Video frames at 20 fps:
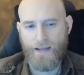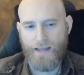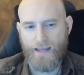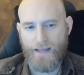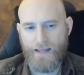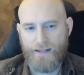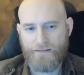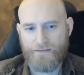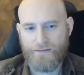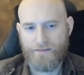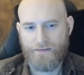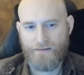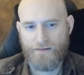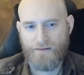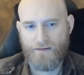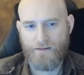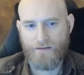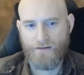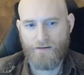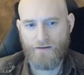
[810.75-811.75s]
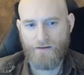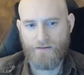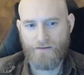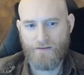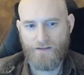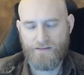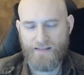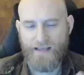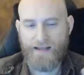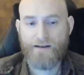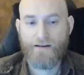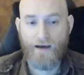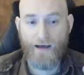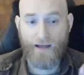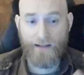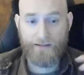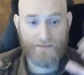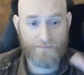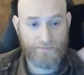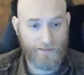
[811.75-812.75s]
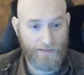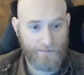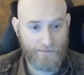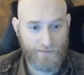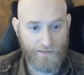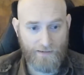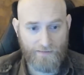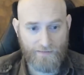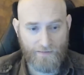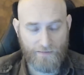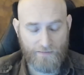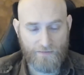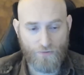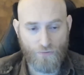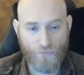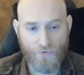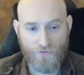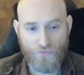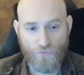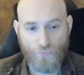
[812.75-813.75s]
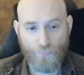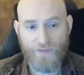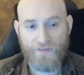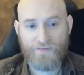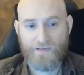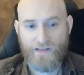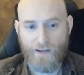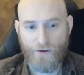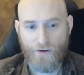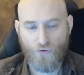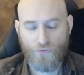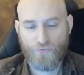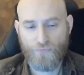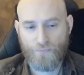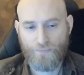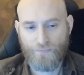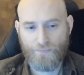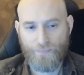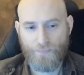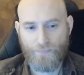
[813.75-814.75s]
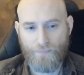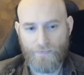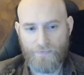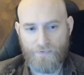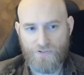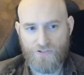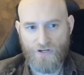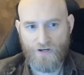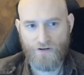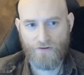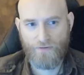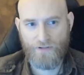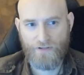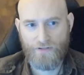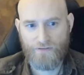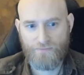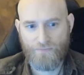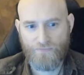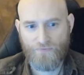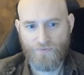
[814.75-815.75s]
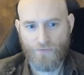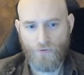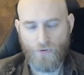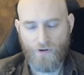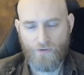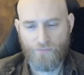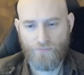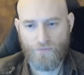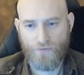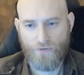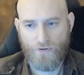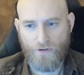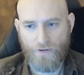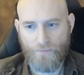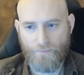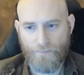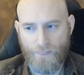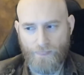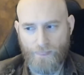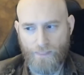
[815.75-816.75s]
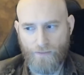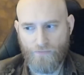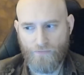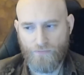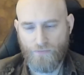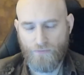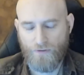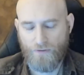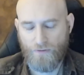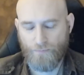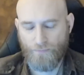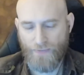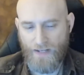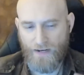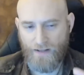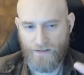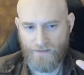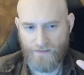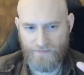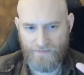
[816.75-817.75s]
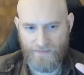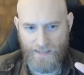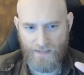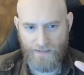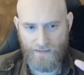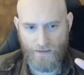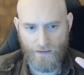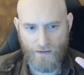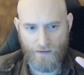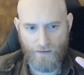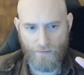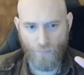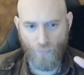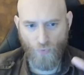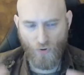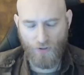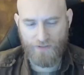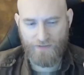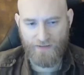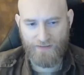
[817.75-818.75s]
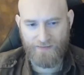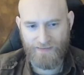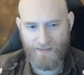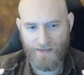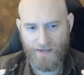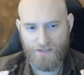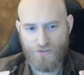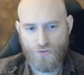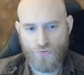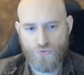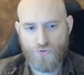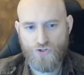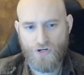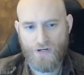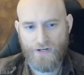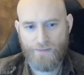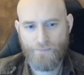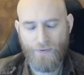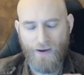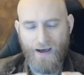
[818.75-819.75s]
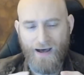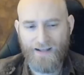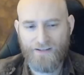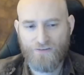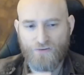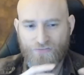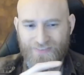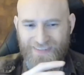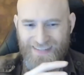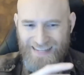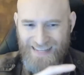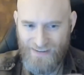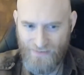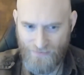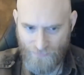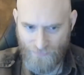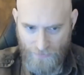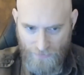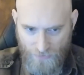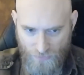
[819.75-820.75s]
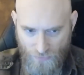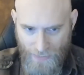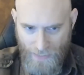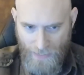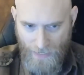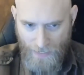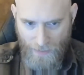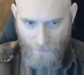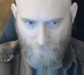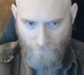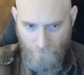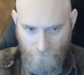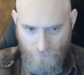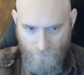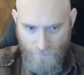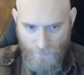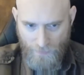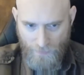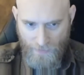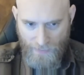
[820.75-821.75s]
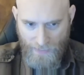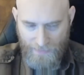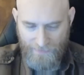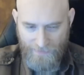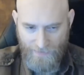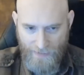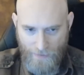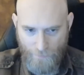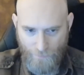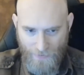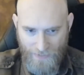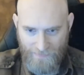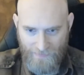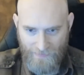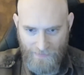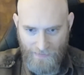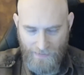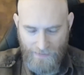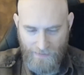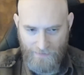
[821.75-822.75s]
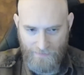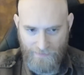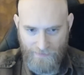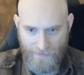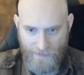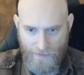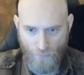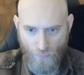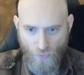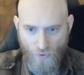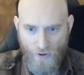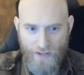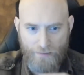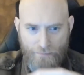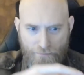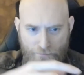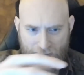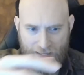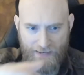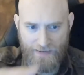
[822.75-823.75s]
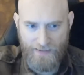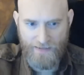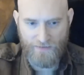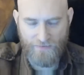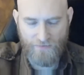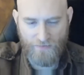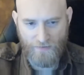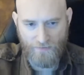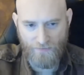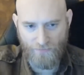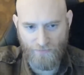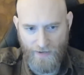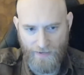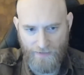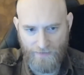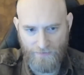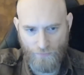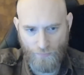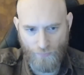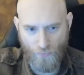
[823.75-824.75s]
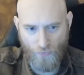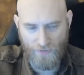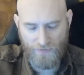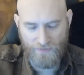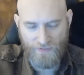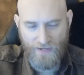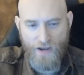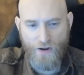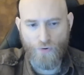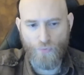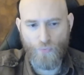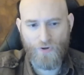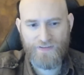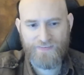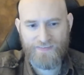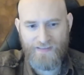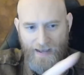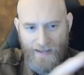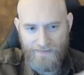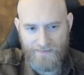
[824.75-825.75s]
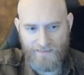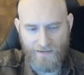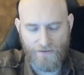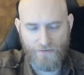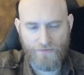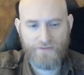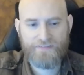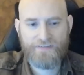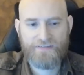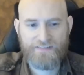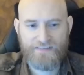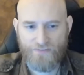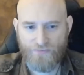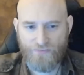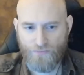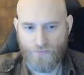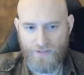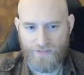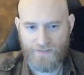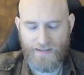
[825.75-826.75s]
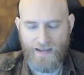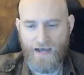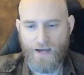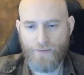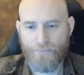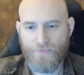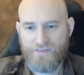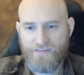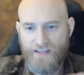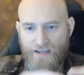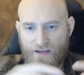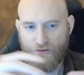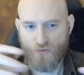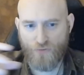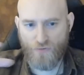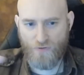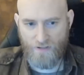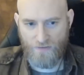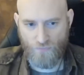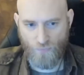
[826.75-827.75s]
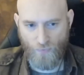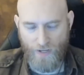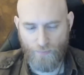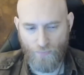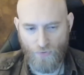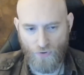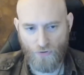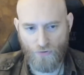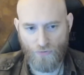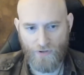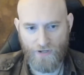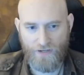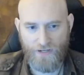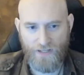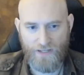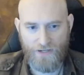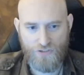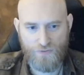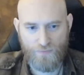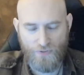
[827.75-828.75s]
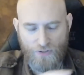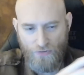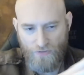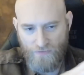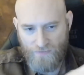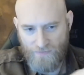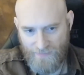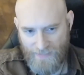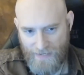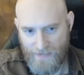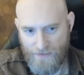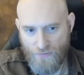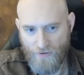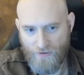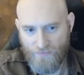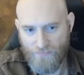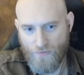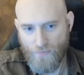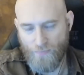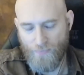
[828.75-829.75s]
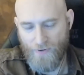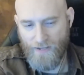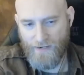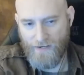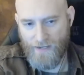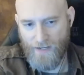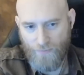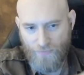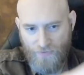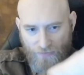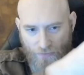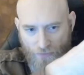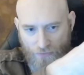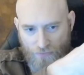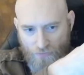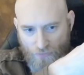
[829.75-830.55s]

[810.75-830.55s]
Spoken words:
And then it's artillery. So basically, also generally for better understanding, mortars are usually part of the infantry arm, and they are more immediate fire support, whereas artillery is a different arm, and there you need way more coordination, because then you have combined arms.